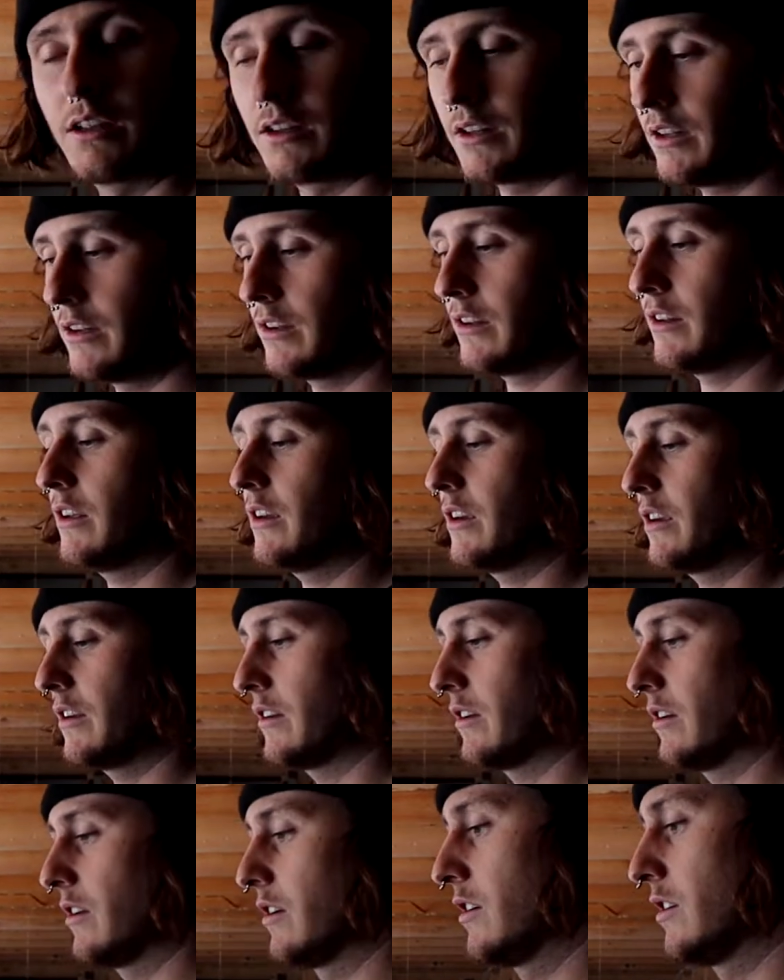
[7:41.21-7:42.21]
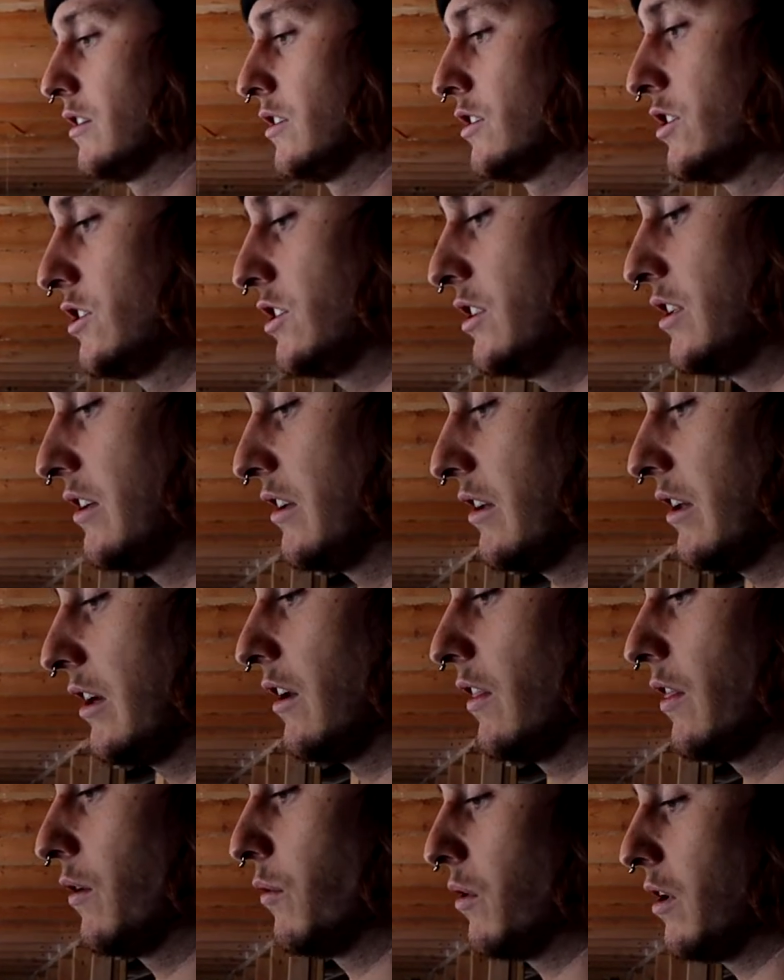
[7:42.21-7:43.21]
these things should sit
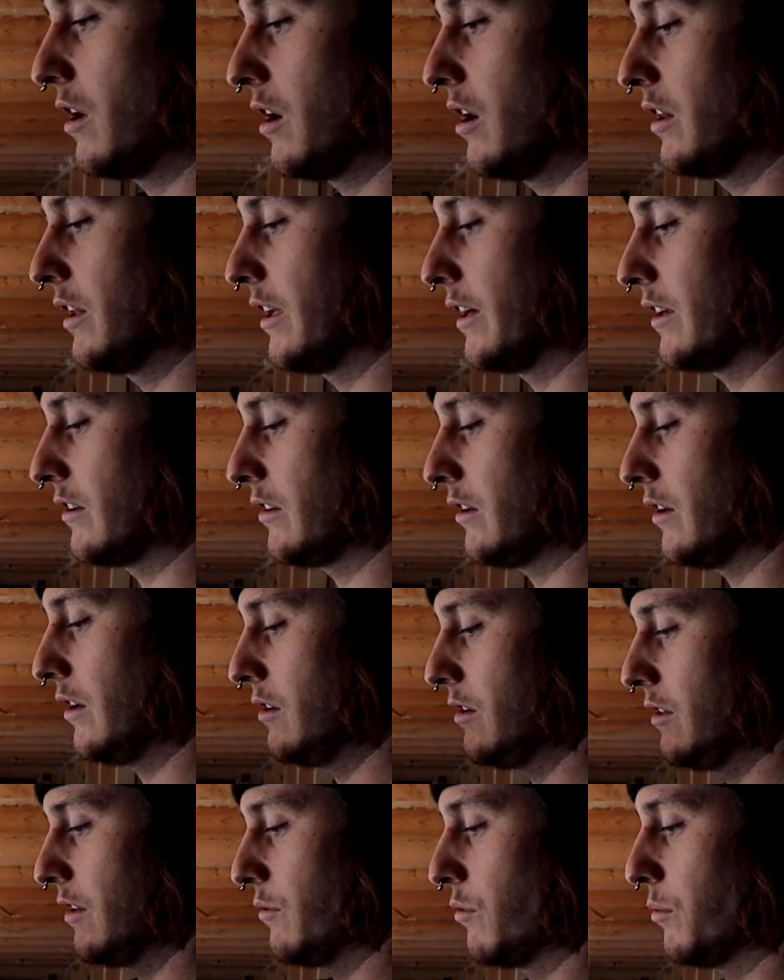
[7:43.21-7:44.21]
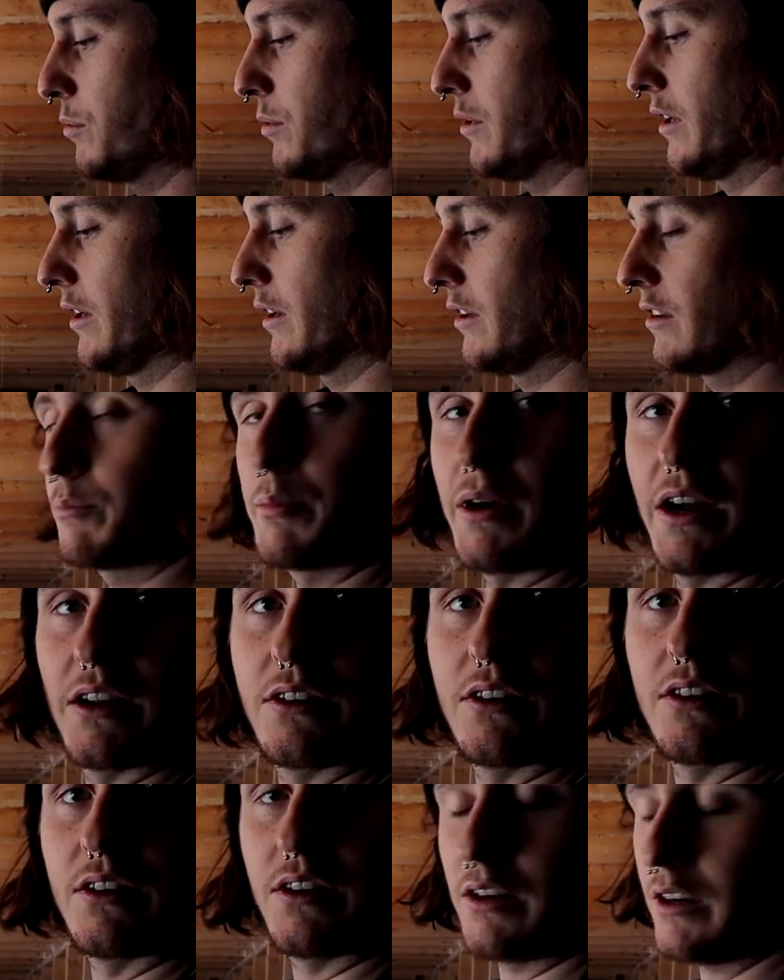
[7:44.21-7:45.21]
on the wall like so, and then we'll put
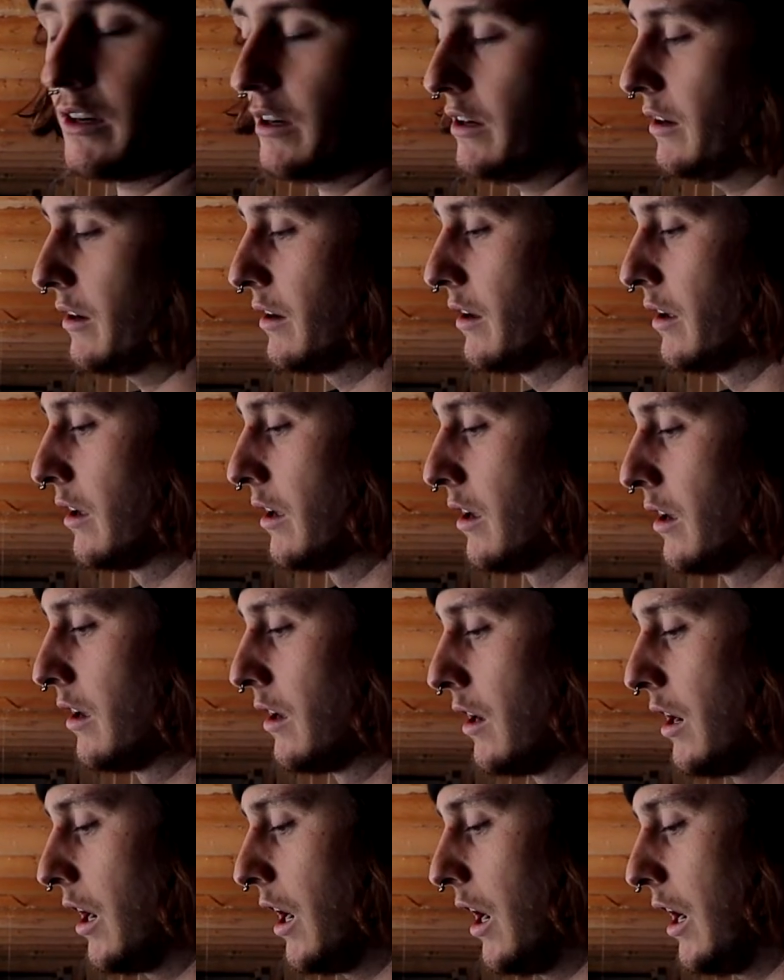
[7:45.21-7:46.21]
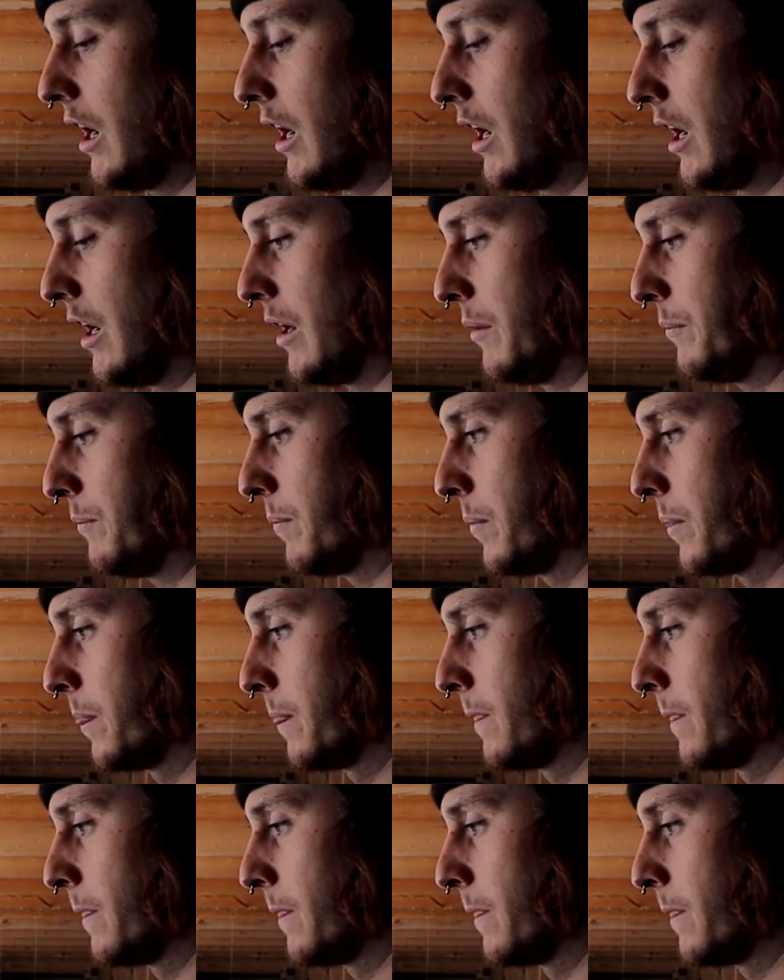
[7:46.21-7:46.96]
spices in here. But